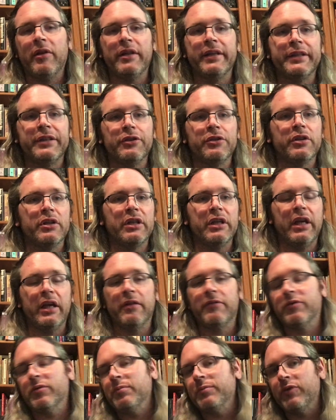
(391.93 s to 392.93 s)
like you're going to
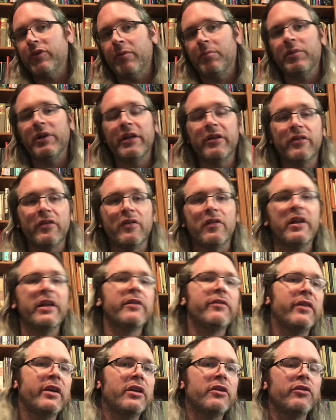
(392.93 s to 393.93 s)
get from some places
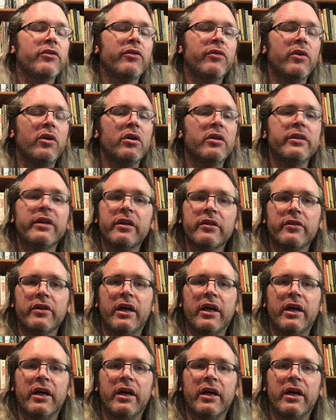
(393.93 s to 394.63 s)
like Vader's Vault,